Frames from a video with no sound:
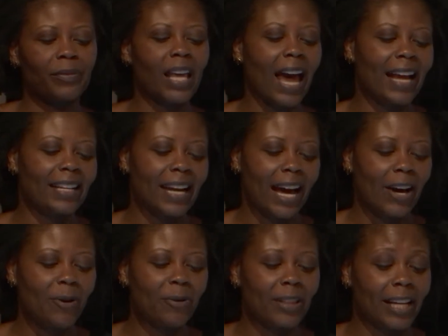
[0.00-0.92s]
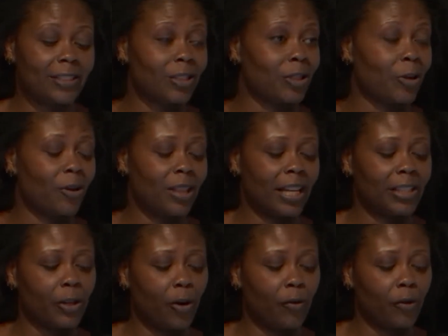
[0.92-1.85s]
I'd now like to turn
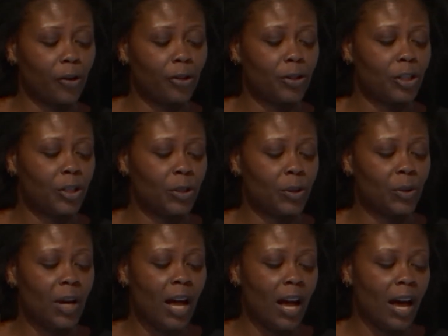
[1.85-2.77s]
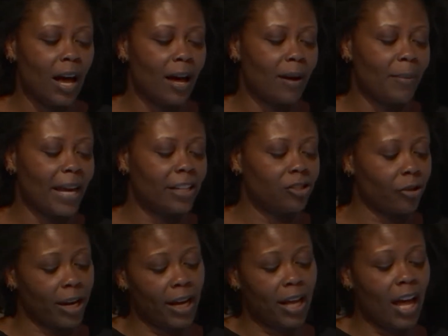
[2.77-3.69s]
things over to
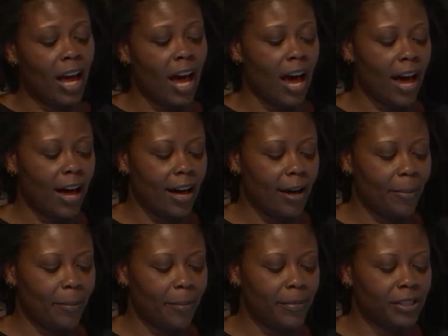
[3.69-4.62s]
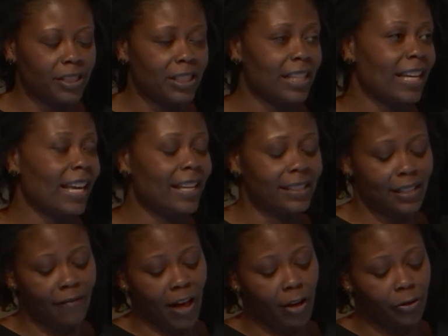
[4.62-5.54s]
Andrea. She is
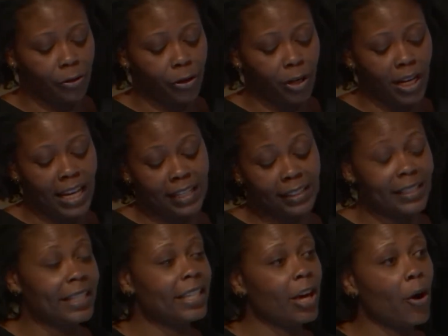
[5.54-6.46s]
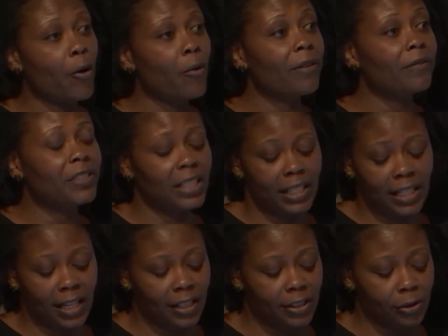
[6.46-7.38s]
the founder and CEO of
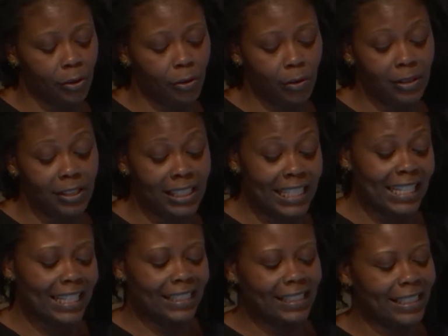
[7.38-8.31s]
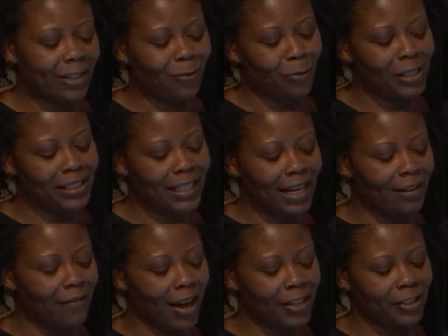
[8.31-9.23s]
GEC Risk
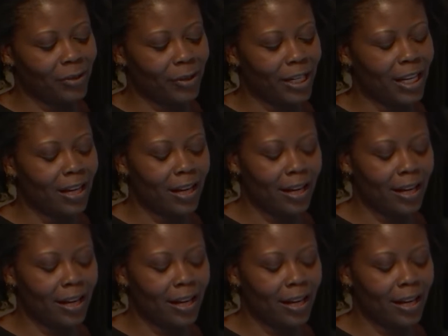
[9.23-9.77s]
Advisory,